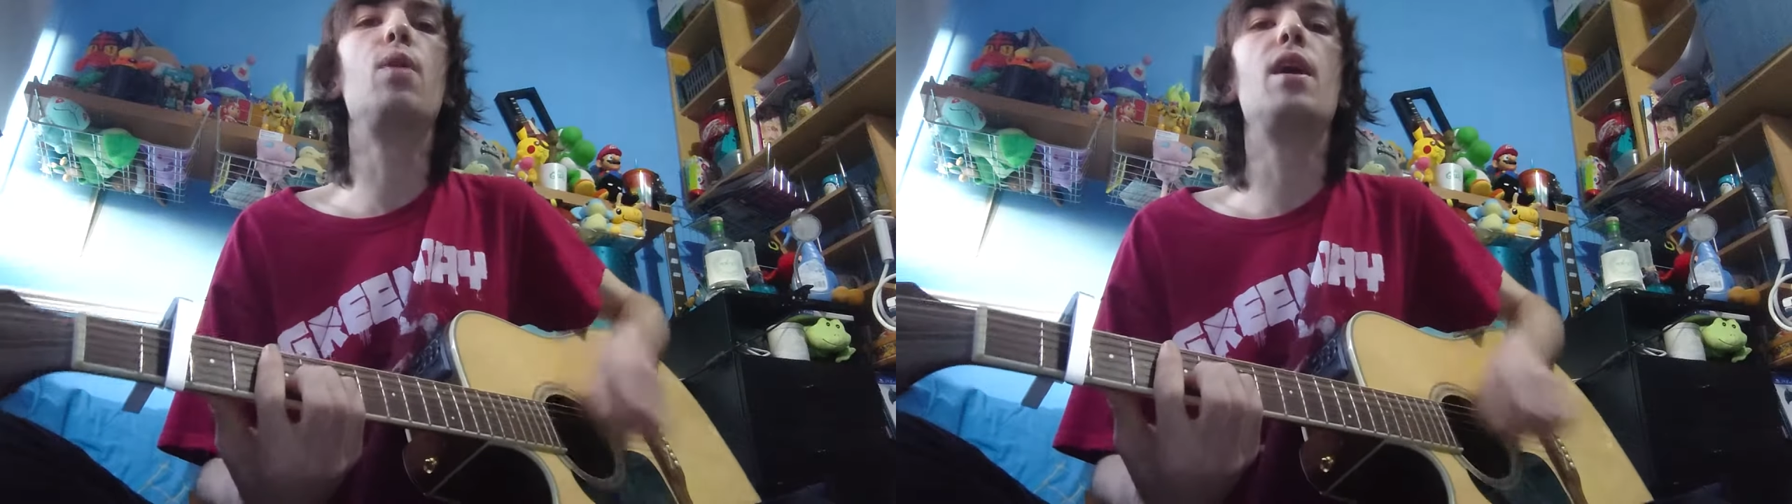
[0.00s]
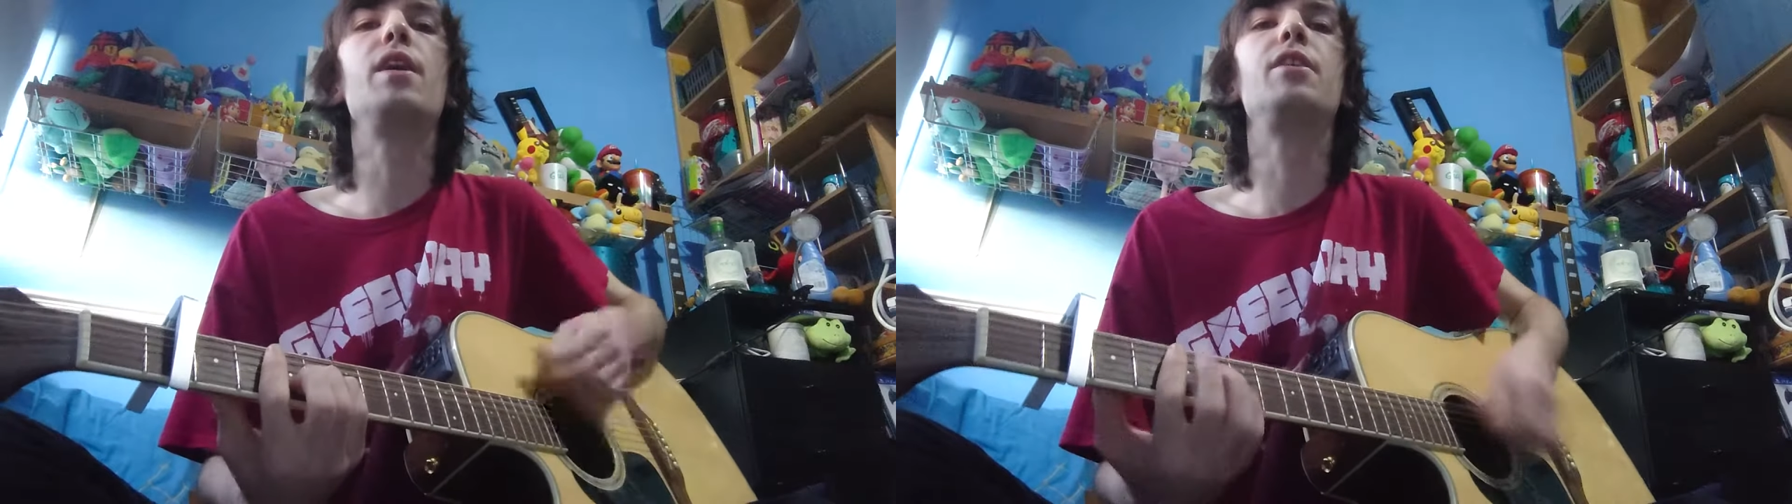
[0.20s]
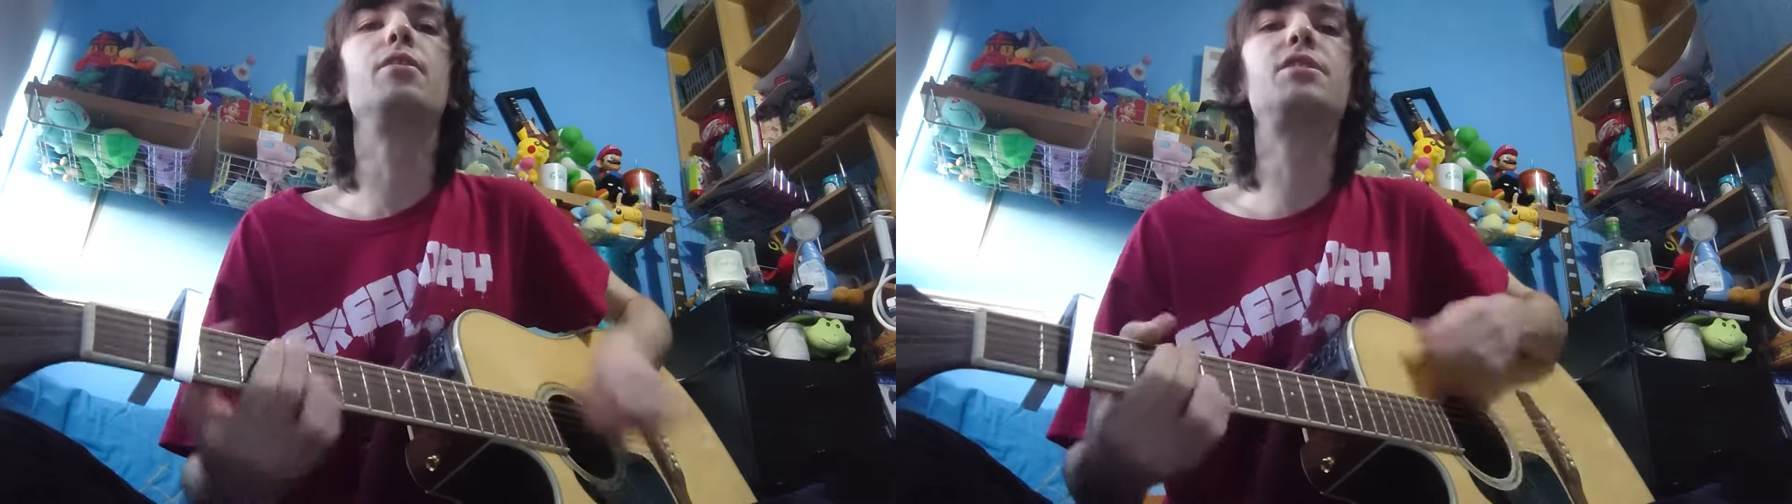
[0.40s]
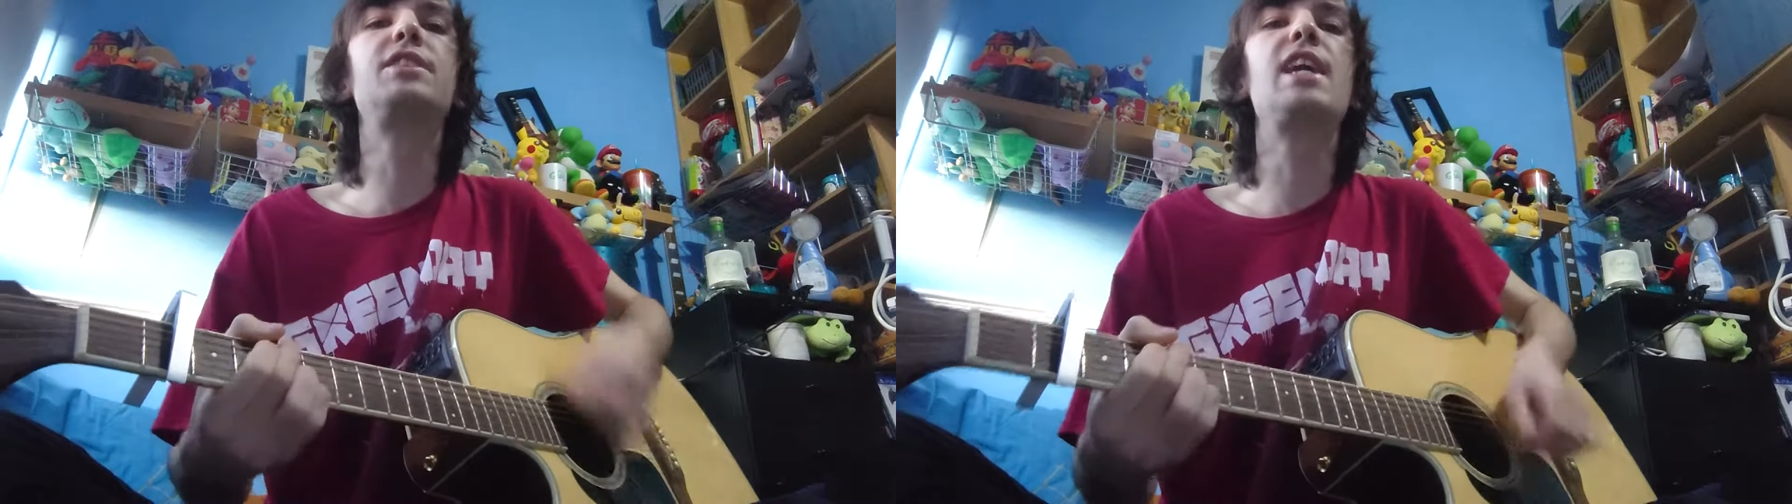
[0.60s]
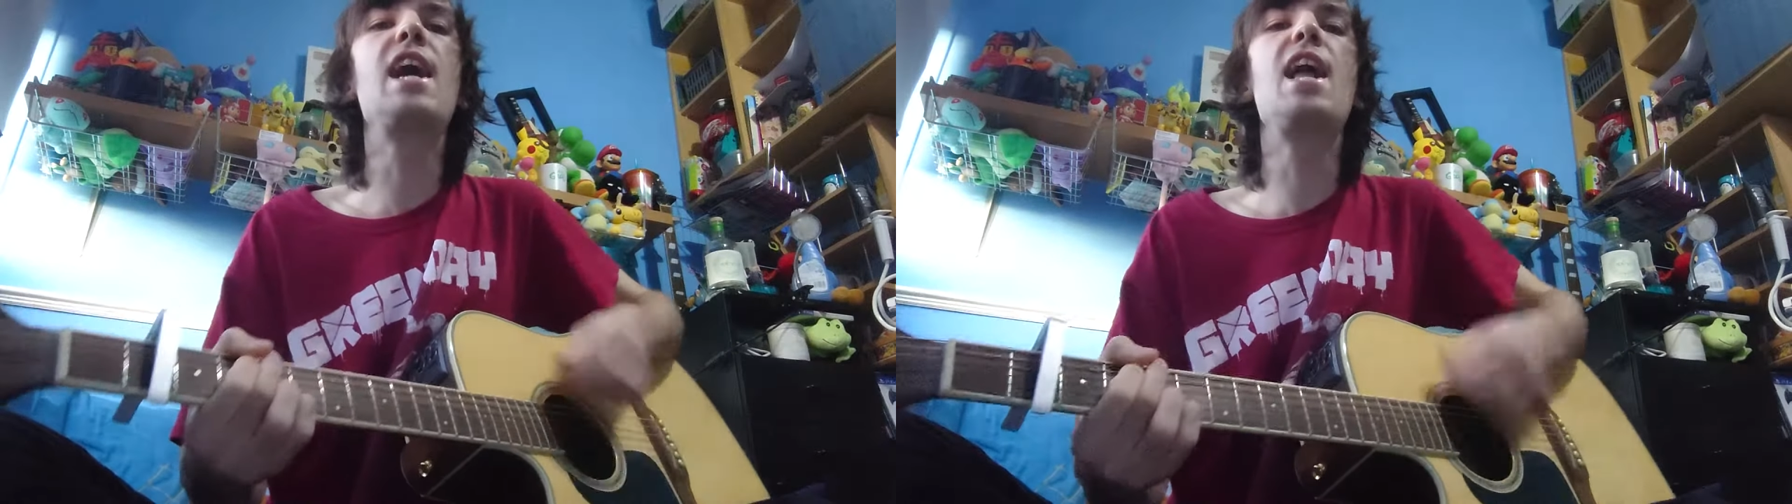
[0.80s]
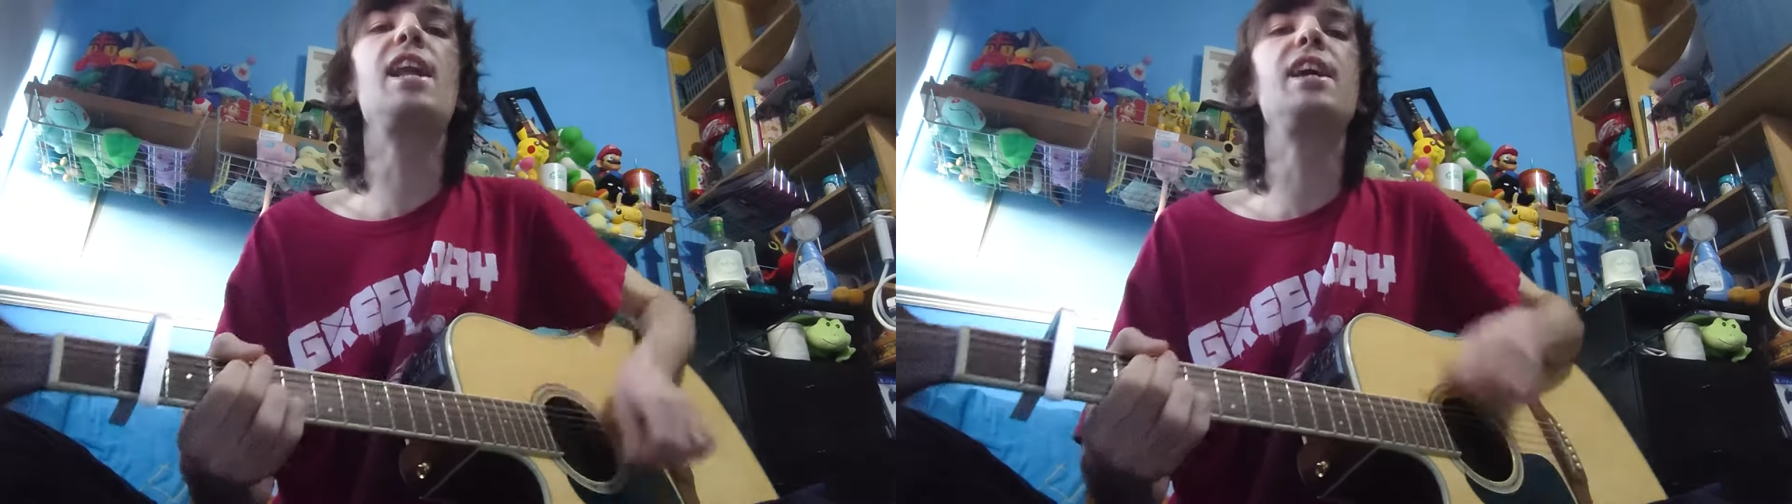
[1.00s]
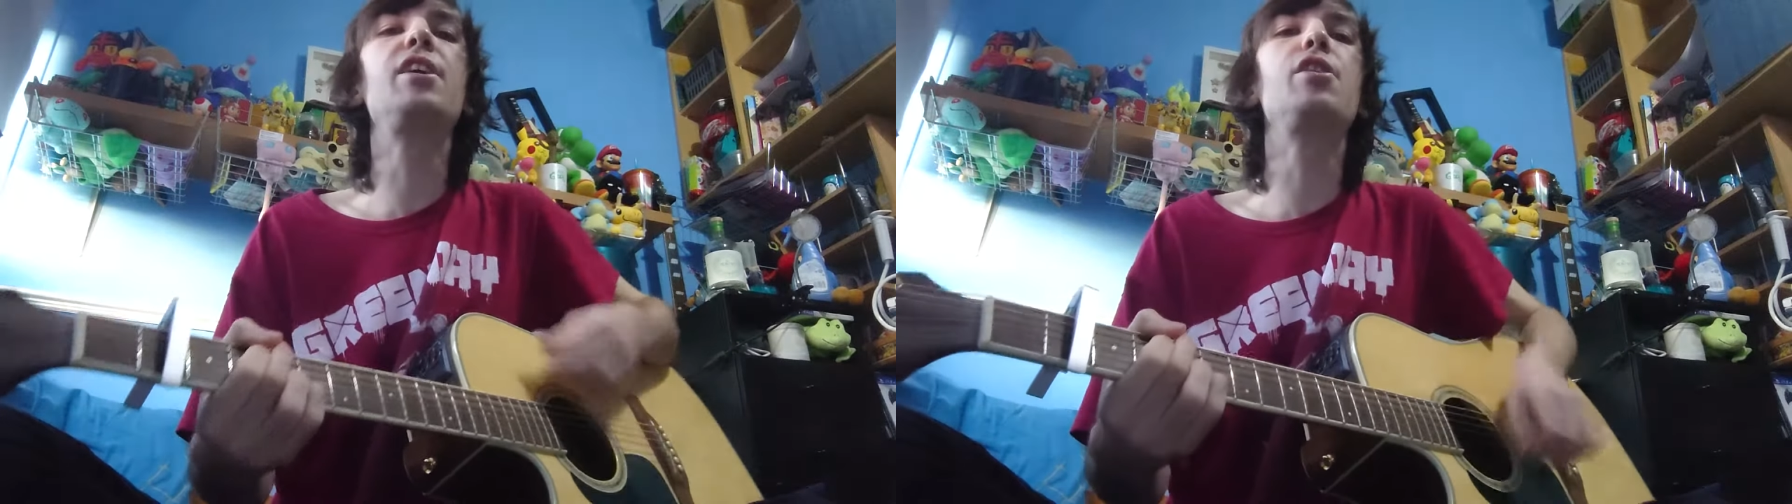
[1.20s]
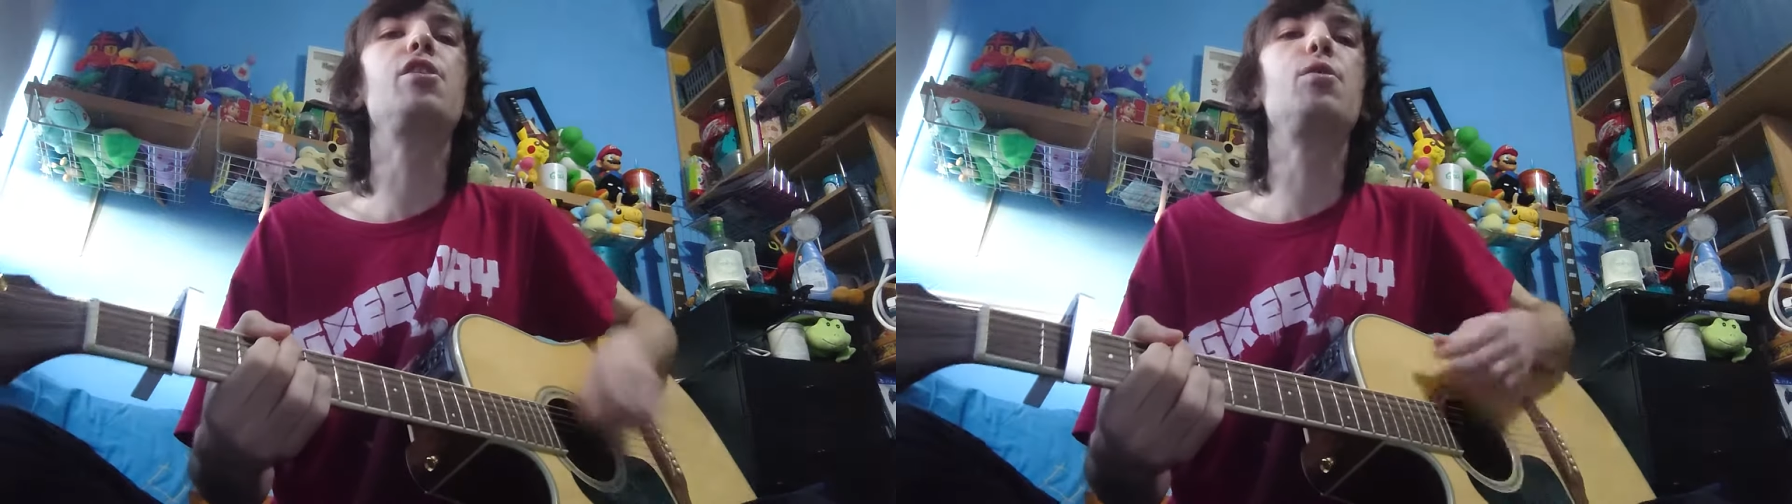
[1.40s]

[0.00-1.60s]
the one who's selling